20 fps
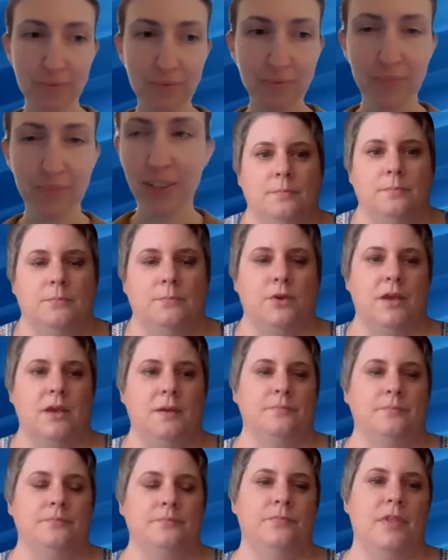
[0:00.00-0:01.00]
All right,
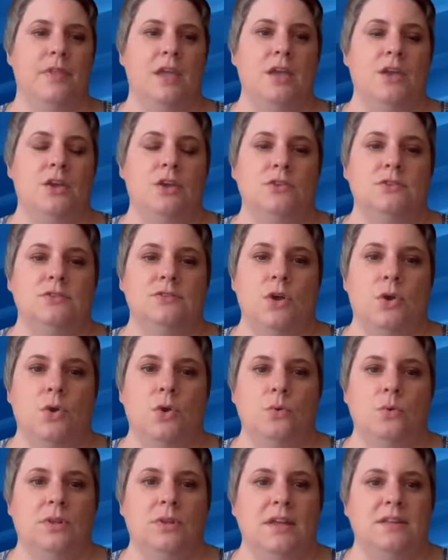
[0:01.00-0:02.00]
great.
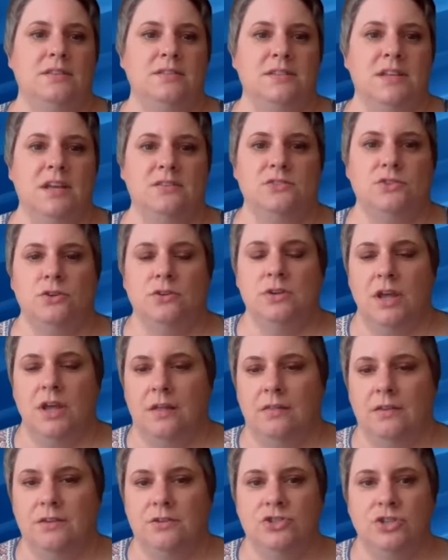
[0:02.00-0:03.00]
So let's test our
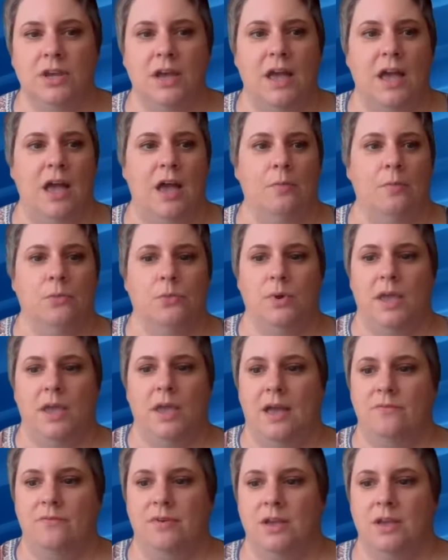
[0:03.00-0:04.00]
knowledge. We
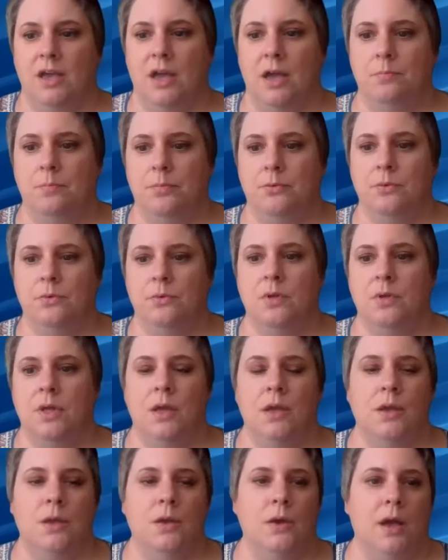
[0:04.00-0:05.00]
have a couple
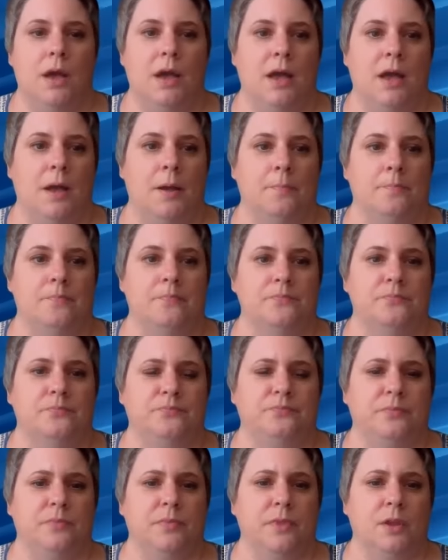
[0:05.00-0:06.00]

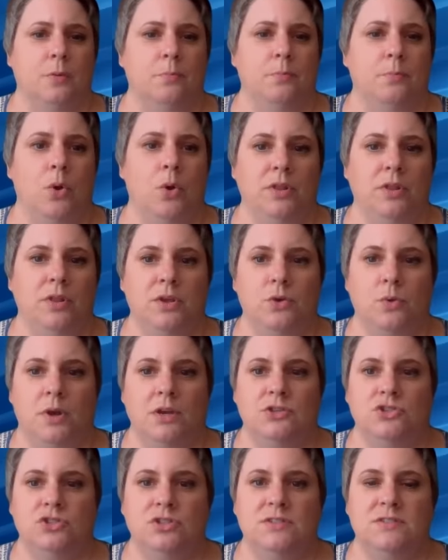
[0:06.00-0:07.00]
polling
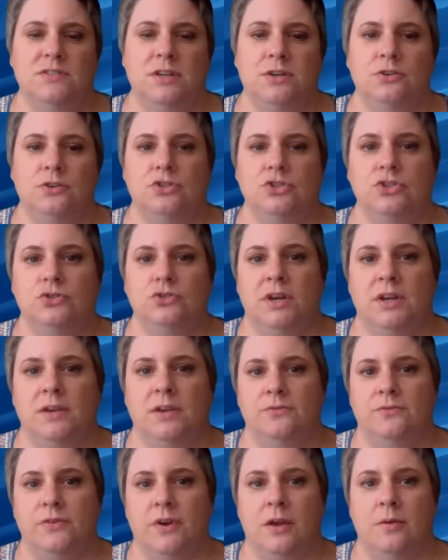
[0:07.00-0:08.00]
questions that are
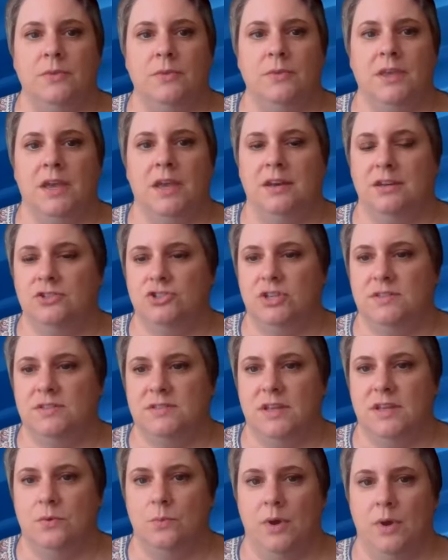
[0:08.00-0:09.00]
straight from the
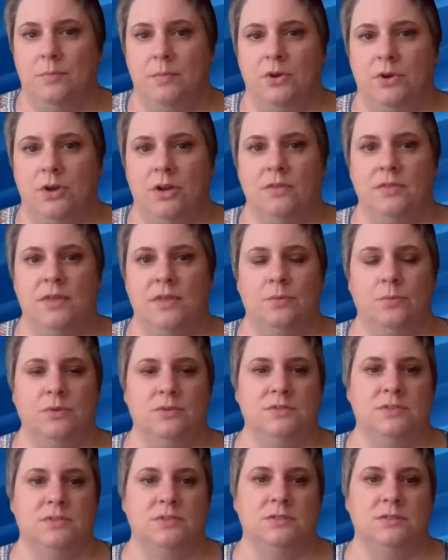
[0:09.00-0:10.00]
NHSN webinar that
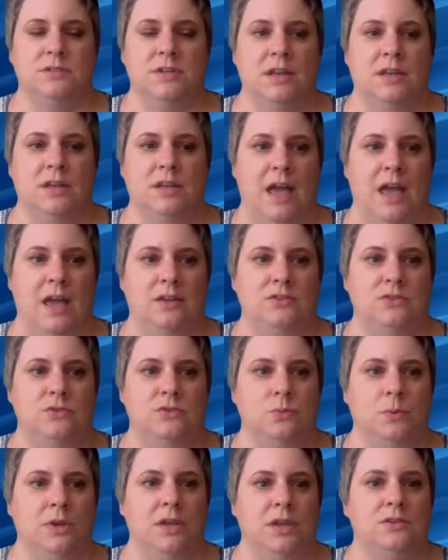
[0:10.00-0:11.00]
was done
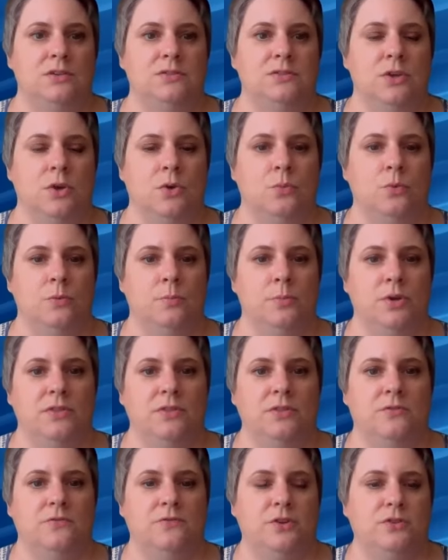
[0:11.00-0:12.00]
last week. So we'll
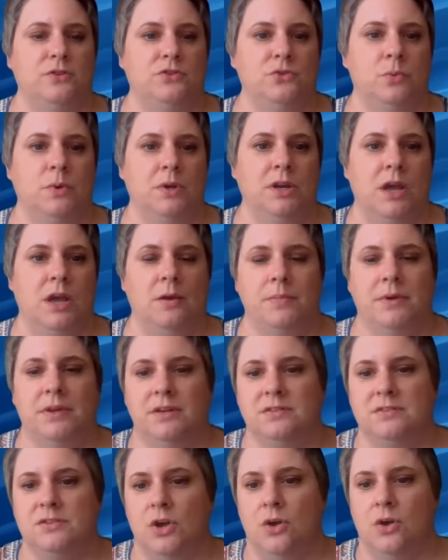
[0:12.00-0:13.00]
put the first one up,
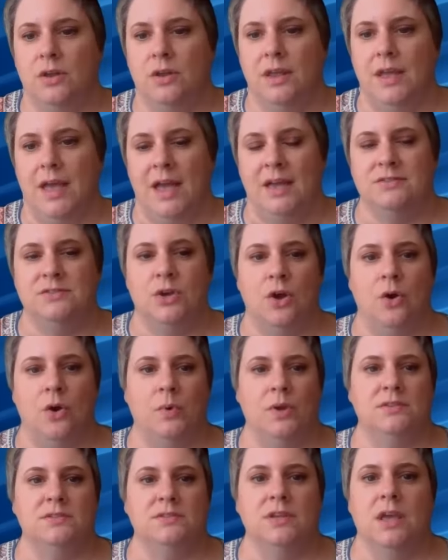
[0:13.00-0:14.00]
and as
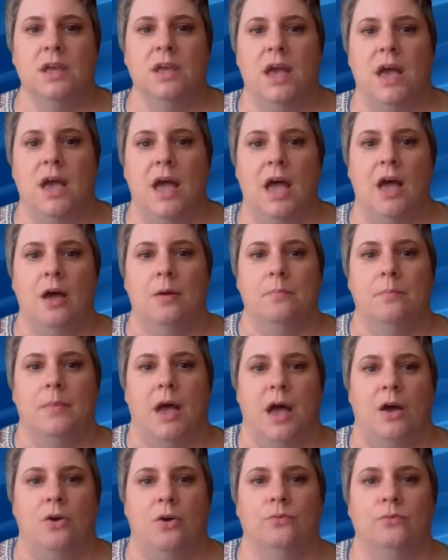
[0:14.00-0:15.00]
always,
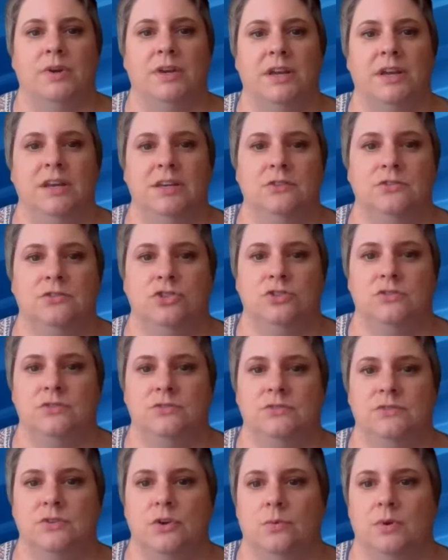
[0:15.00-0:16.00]
I'll read it
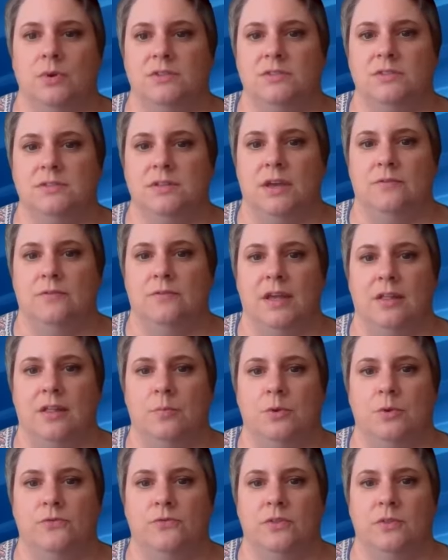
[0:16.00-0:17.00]
just so it's
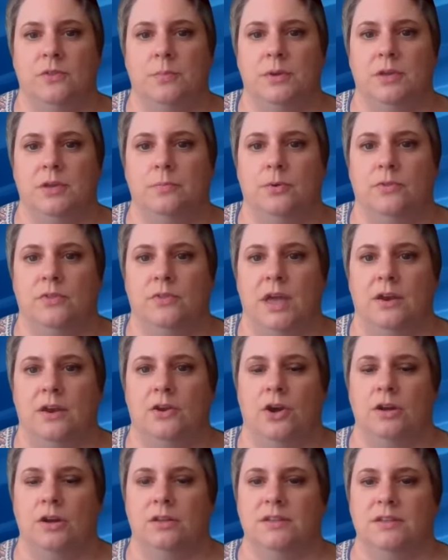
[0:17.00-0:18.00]
available for the people that
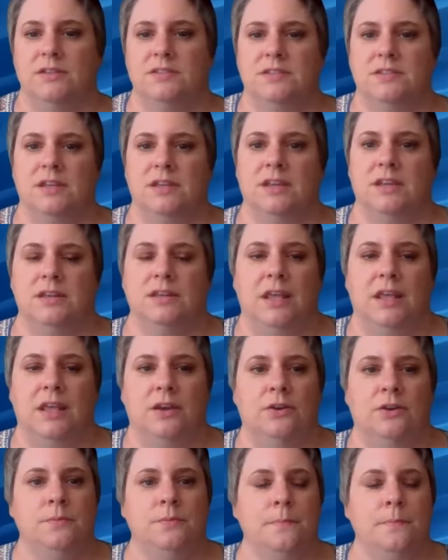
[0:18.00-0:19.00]
are listening in
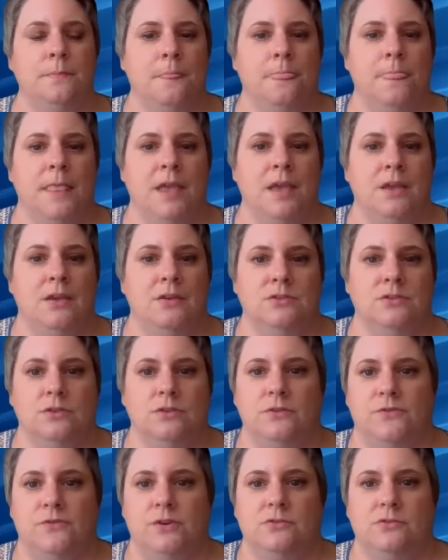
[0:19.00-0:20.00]
later. So
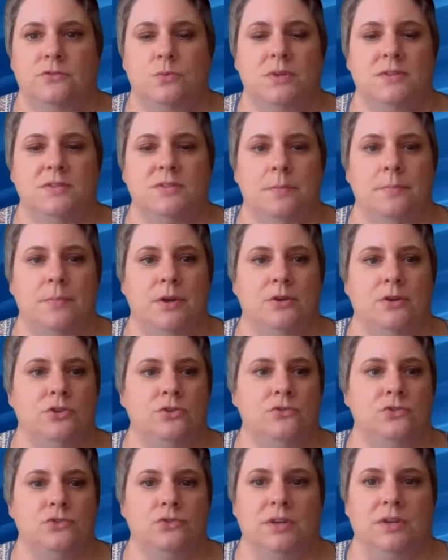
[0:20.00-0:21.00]
the first one's up on
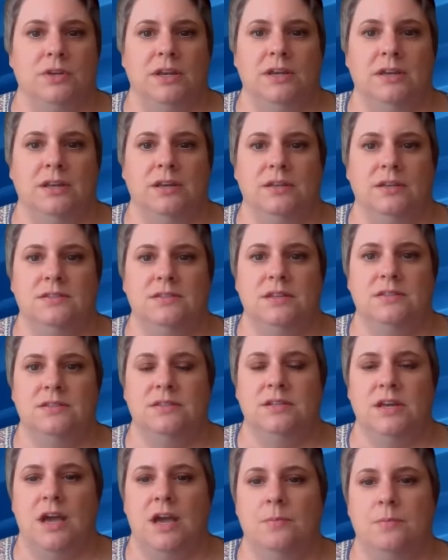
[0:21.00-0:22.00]
your screen, and it says
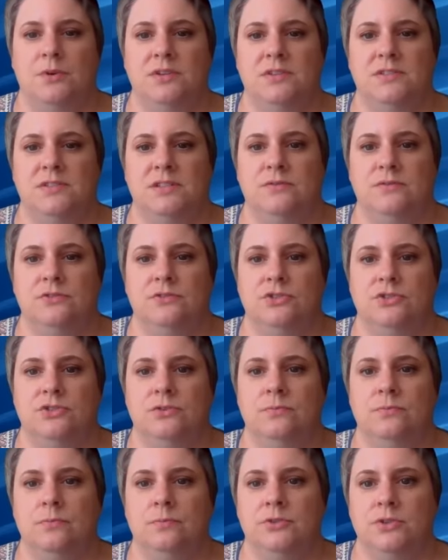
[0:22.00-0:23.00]
Tom received
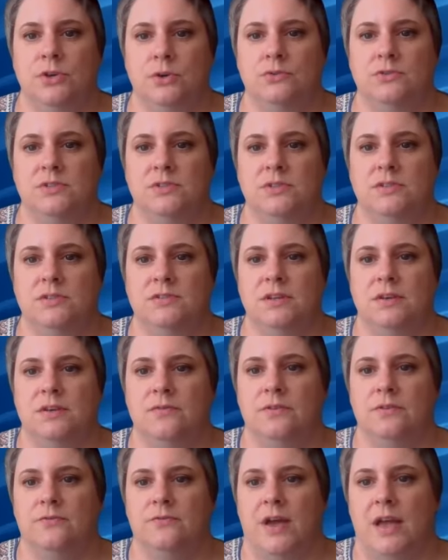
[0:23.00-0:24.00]
2 doses
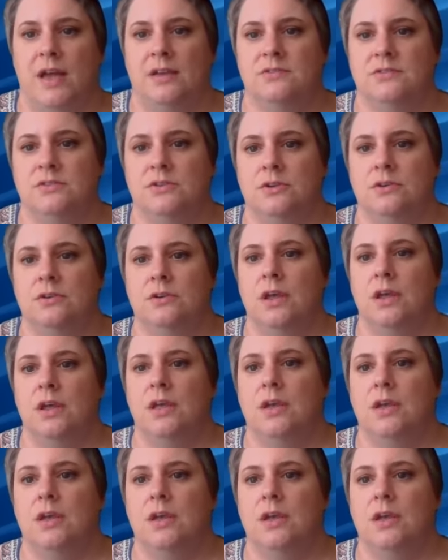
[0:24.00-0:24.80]
of the Pfizer